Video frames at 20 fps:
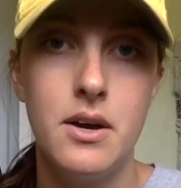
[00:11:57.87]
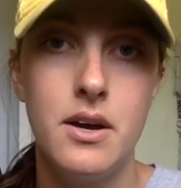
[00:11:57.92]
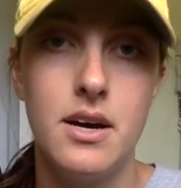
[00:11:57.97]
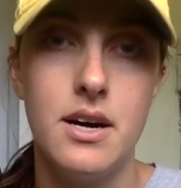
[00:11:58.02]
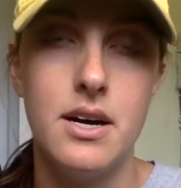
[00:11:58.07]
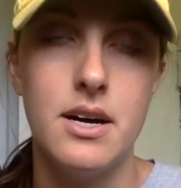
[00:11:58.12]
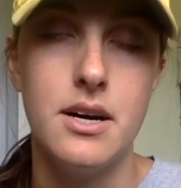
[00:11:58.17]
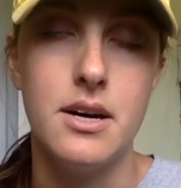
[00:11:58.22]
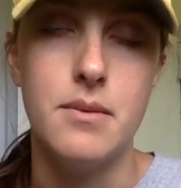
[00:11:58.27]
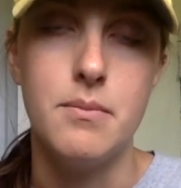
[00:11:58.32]

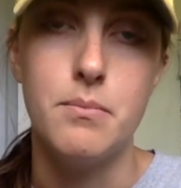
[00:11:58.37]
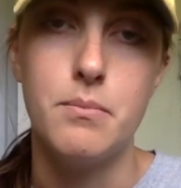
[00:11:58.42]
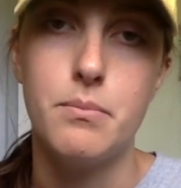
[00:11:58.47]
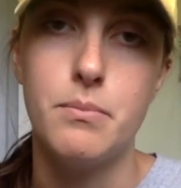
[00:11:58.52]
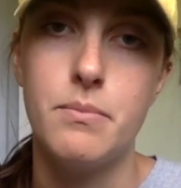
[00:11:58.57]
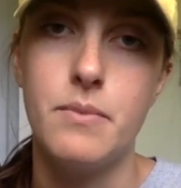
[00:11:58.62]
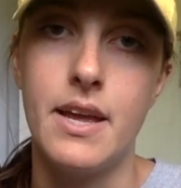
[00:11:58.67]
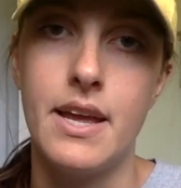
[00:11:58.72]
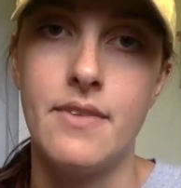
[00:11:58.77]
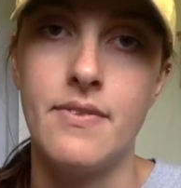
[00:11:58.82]
And
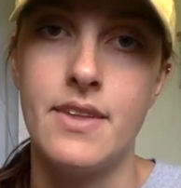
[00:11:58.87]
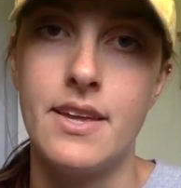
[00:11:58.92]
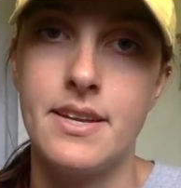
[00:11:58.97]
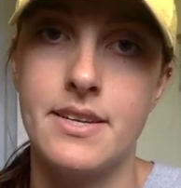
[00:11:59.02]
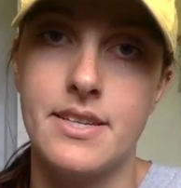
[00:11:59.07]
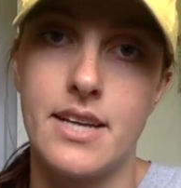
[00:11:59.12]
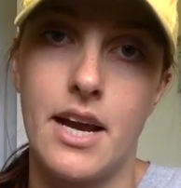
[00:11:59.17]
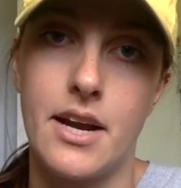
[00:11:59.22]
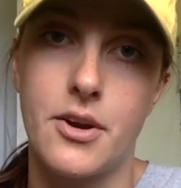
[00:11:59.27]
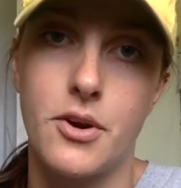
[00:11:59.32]
then
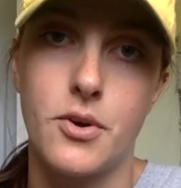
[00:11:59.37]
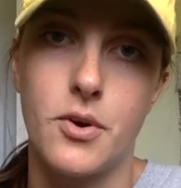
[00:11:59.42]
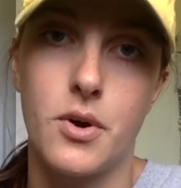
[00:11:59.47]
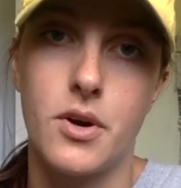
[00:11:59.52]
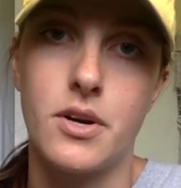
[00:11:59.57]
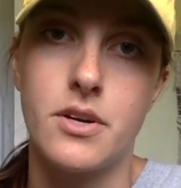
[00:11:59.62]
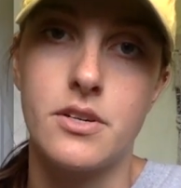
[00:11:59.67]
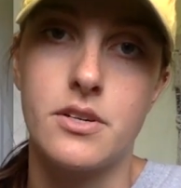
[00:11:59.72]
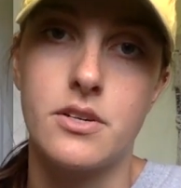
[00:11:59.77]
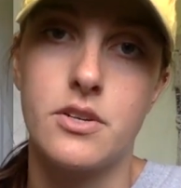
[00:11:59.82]
Tiger
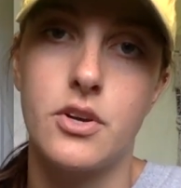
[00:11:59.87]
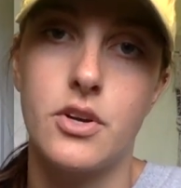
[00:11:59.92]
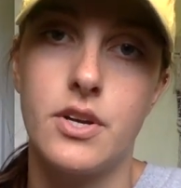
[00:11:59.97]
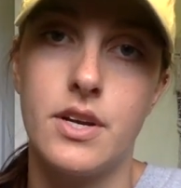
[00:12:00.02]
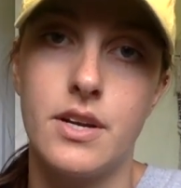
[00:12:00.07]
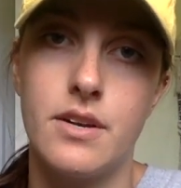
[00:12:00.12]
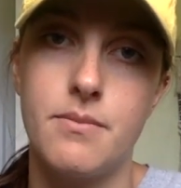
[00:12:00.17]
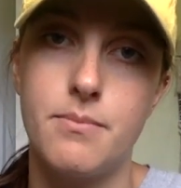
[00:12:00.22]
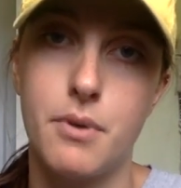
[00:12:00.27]
Guard couldn't